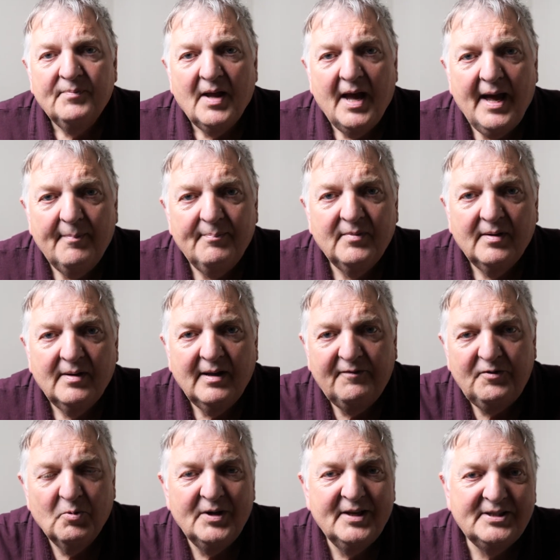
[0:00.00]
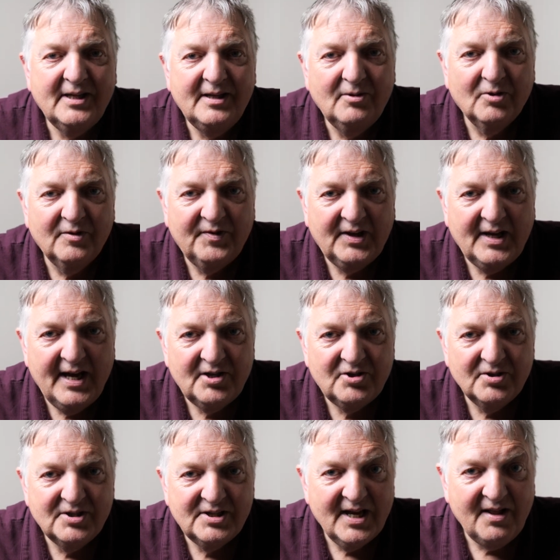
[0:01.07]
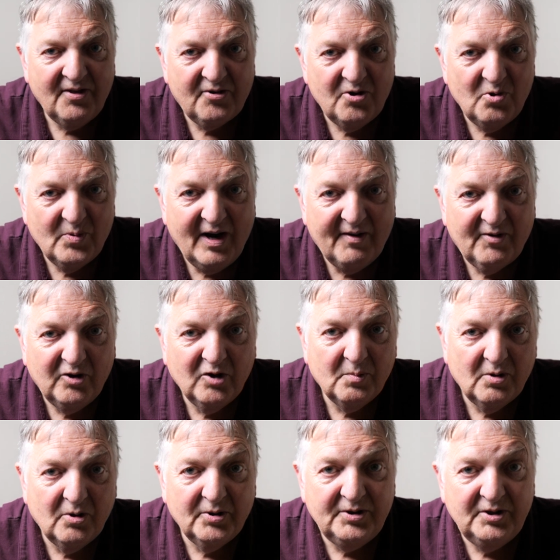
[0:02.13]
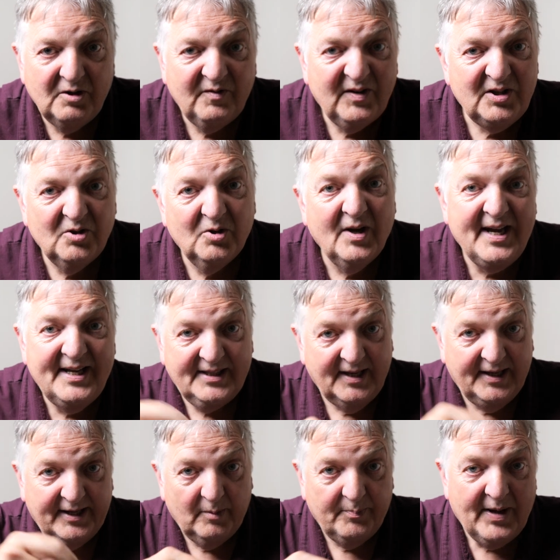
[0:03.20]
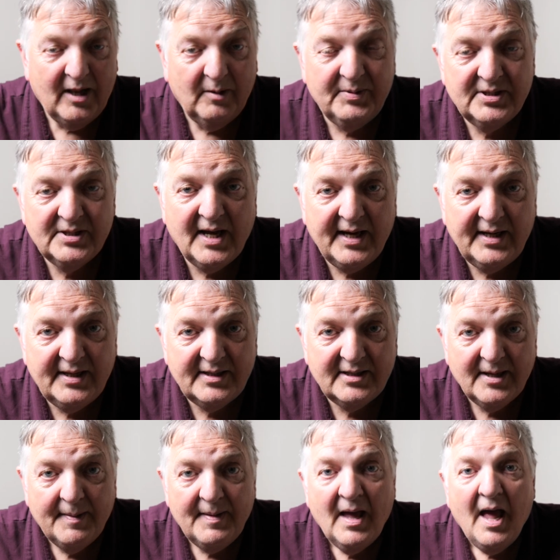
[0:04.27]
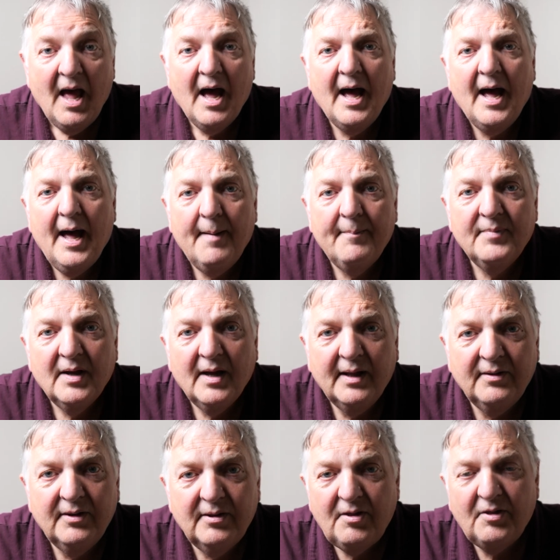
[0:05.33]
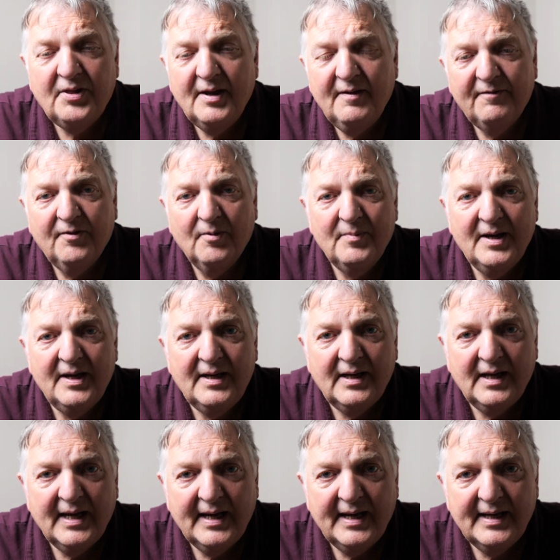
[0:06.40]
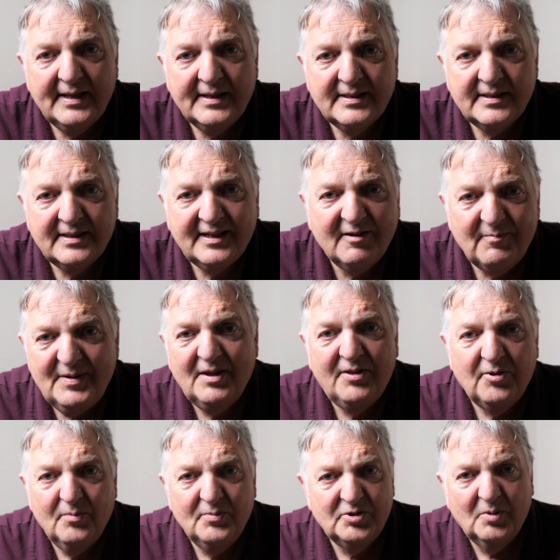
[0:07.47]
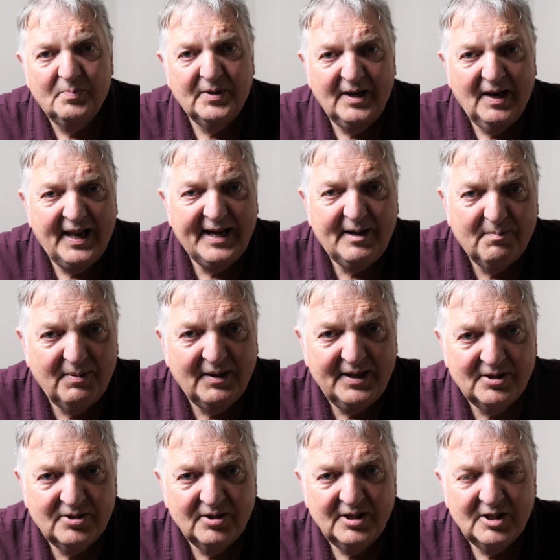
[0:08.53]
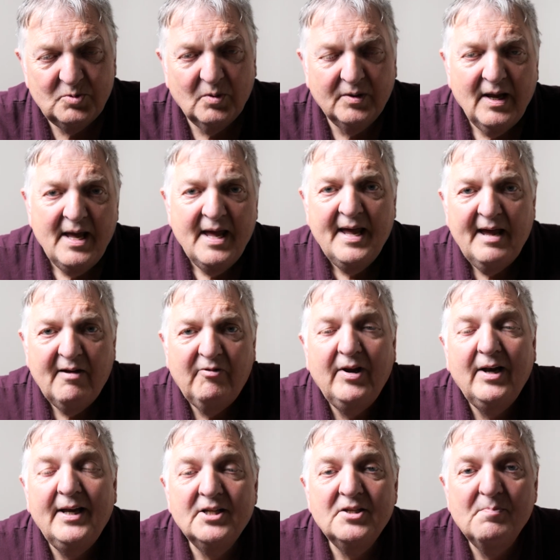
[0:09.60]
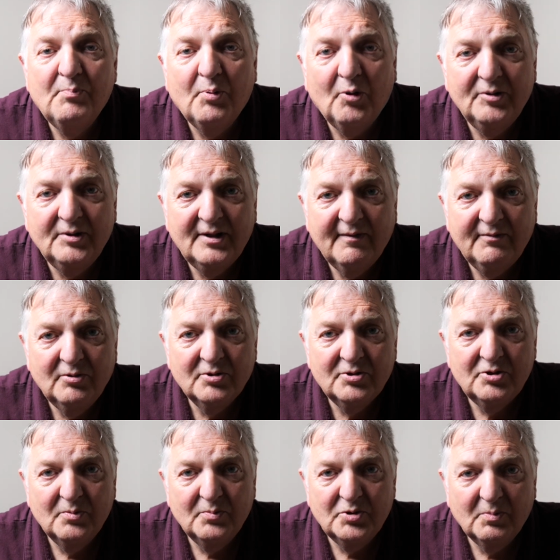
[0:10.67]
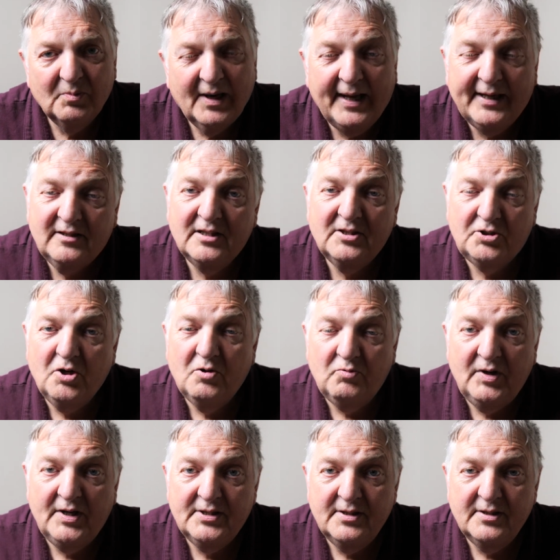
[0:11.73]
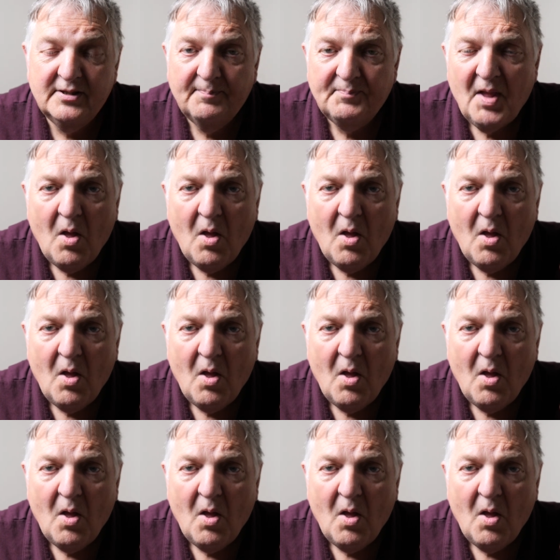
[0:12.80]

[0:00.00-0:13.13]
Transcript: Um, if you want to see notifications sent through whenever I upload a new video, hit the little bell beside it. Um, and the other thing for me is give me a thumbs up and a like, please, on this one. It really is important giving those thumbs up and likes. There's two reasons.